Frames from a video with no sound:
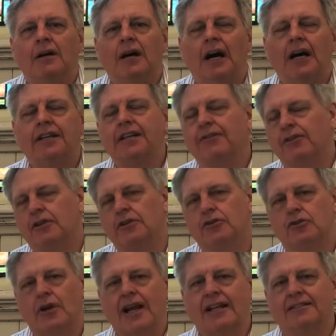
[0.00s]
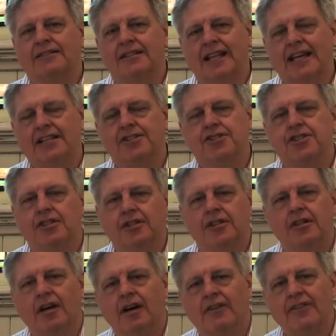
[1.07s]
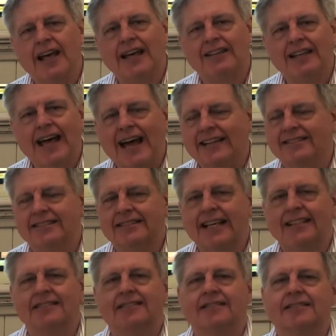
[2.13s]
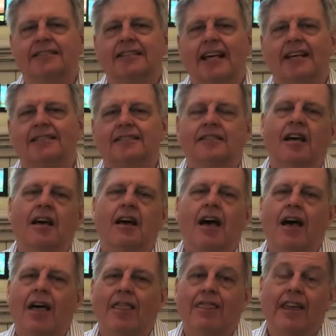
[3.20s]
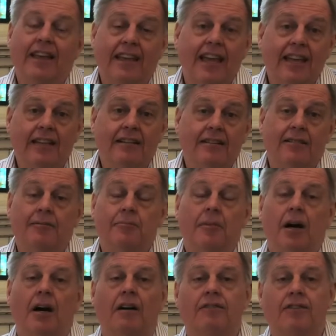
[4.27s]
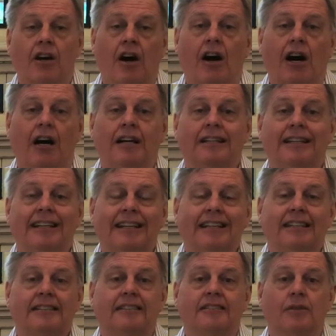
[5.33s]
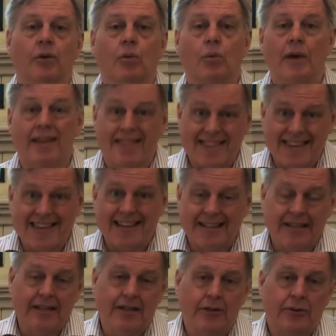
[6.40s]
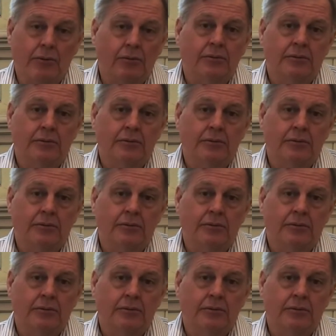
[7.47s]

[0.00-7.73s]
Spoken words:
A different translation of that last sentence says, "The kingdom of God is within you."